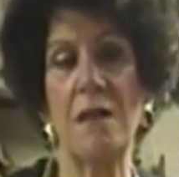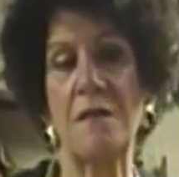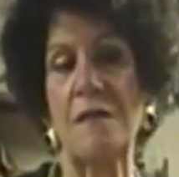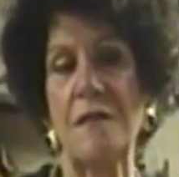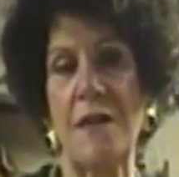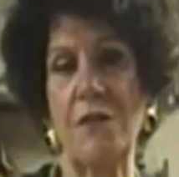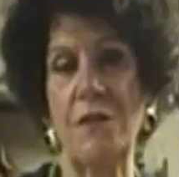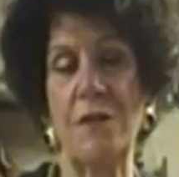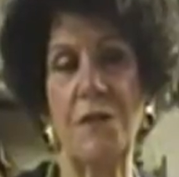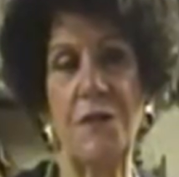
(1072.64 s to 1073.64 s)

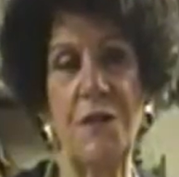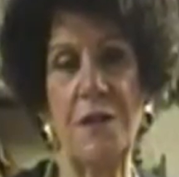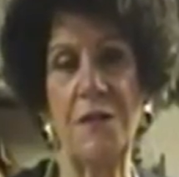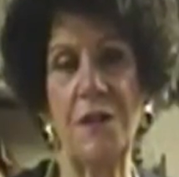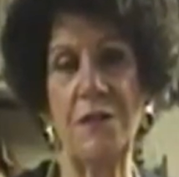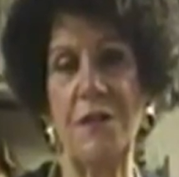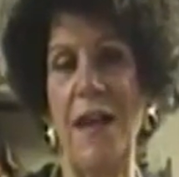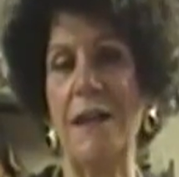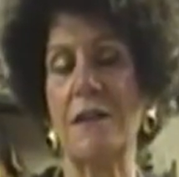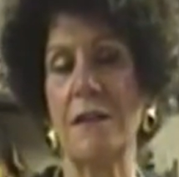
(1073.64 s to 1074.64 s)
6 to
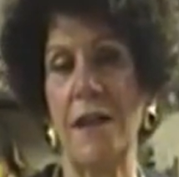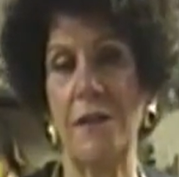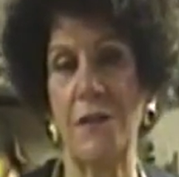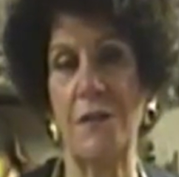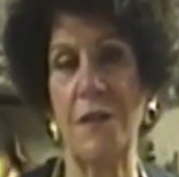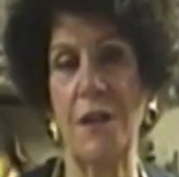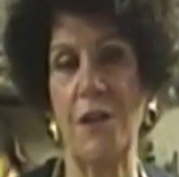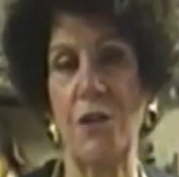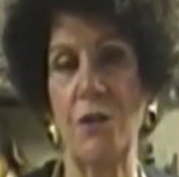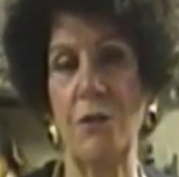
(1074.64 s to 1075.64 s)
8 glazes that
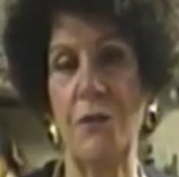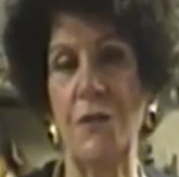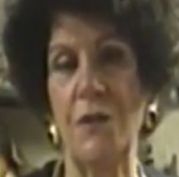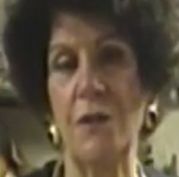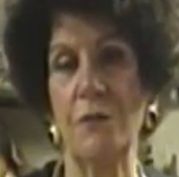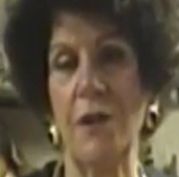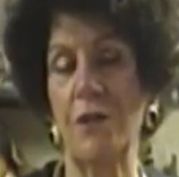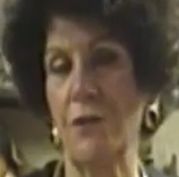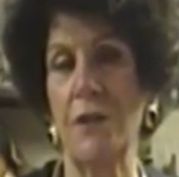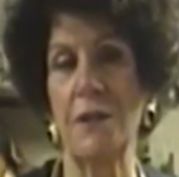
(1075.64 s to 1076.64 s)
I use
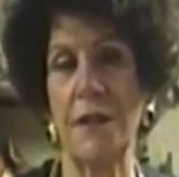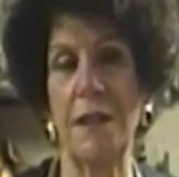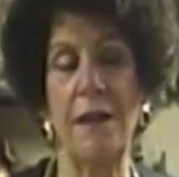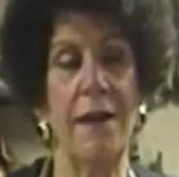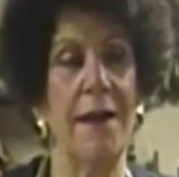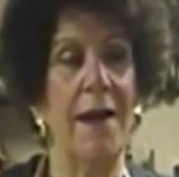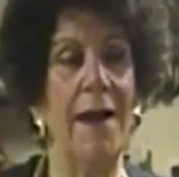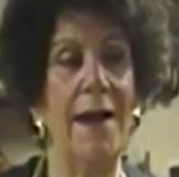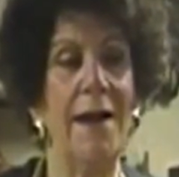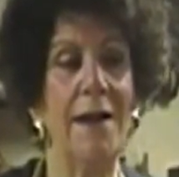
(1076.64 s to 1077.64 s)
regularly,
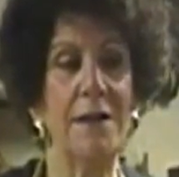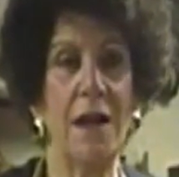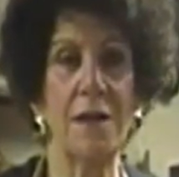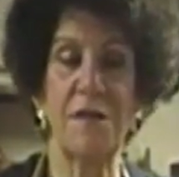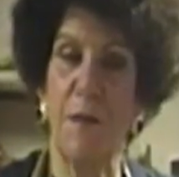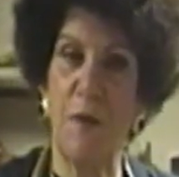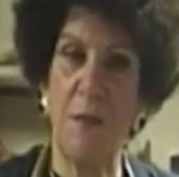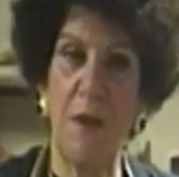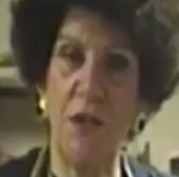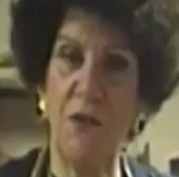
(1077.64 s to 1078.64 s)
and some of
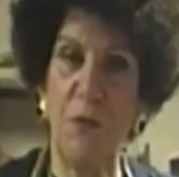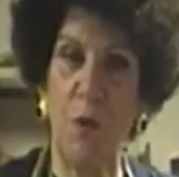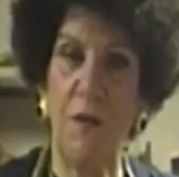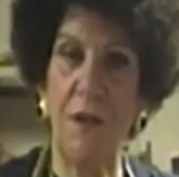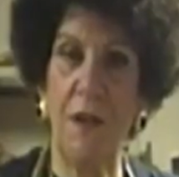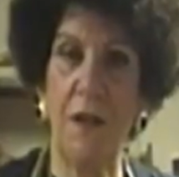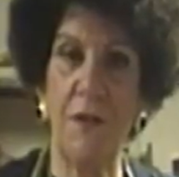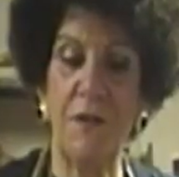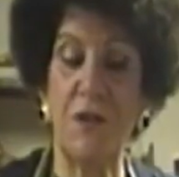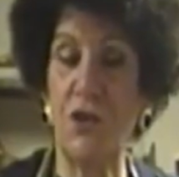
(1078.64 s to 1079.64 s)
them I use more than
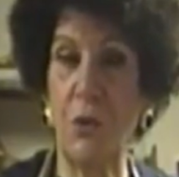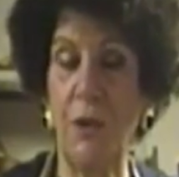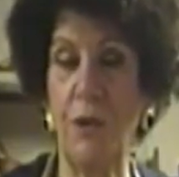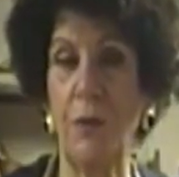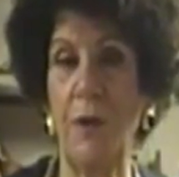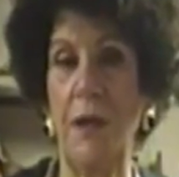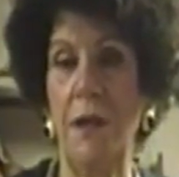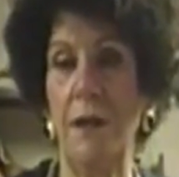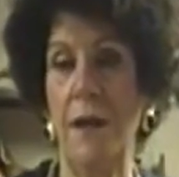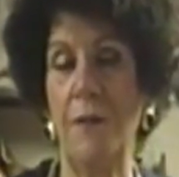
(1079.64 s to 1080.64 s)
others. The choy
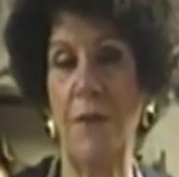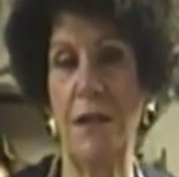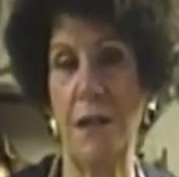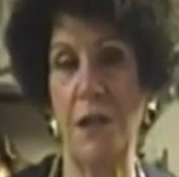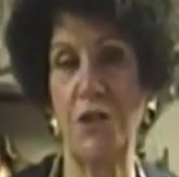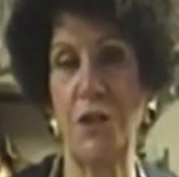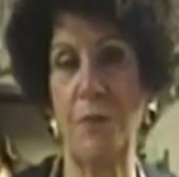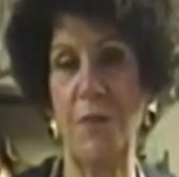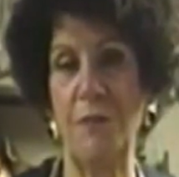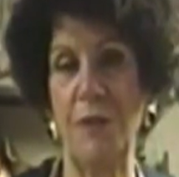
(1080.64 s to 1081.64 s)
green and my
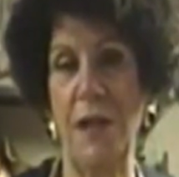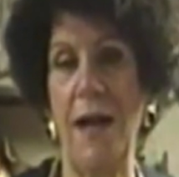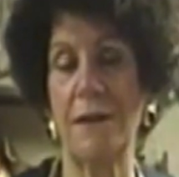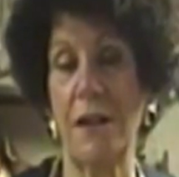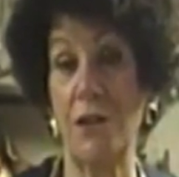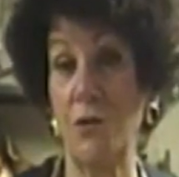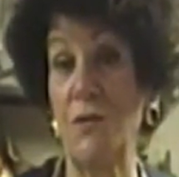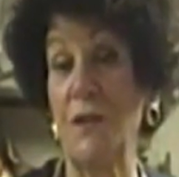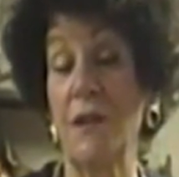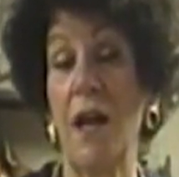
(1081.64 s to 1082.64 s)
ketchup and black I
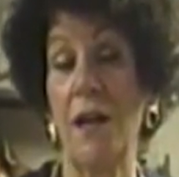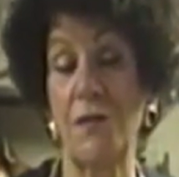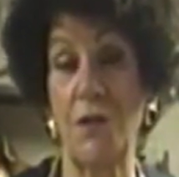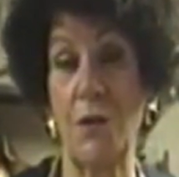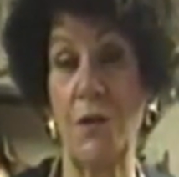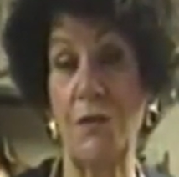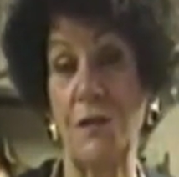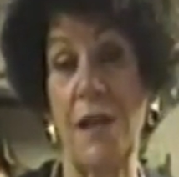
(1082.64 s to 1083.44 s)
use a lot, so those